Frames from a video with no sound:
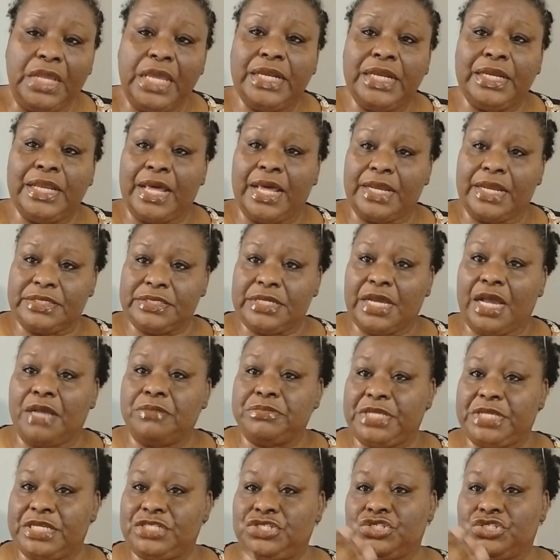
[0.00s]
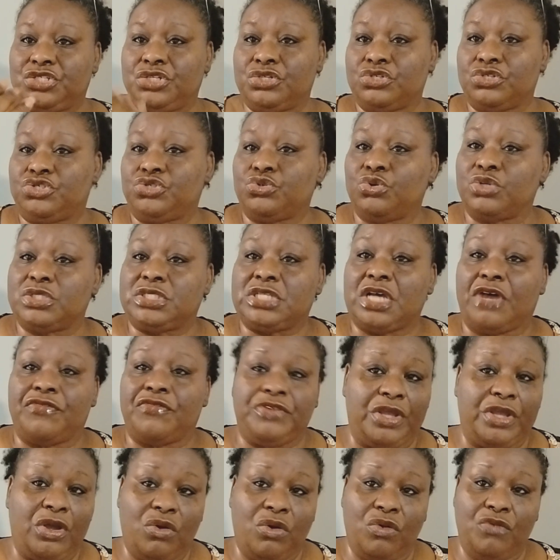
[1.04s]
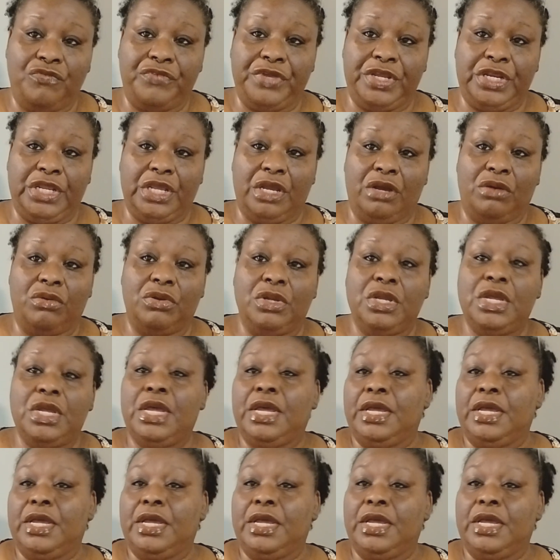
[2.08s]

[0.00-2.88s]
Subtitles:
And a lot of times that's just little shorts off of the whole video,